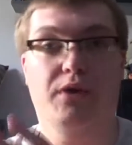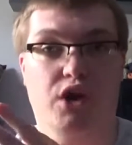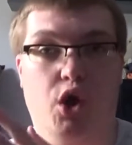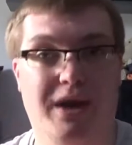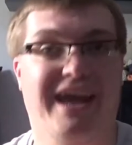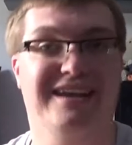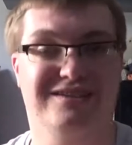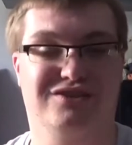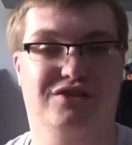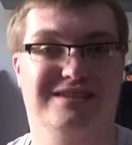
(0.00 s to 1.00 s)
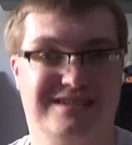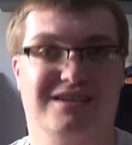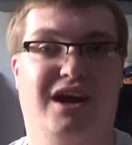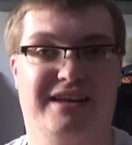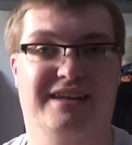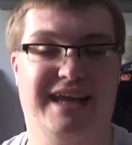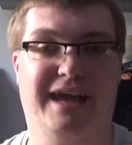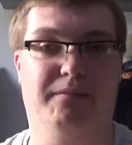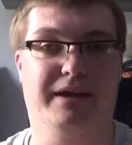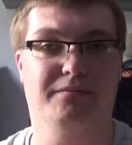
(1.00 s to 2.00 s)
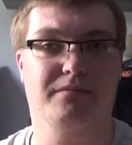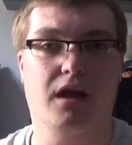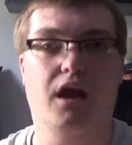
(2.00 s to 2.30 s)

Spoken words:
we go into inside the gaming,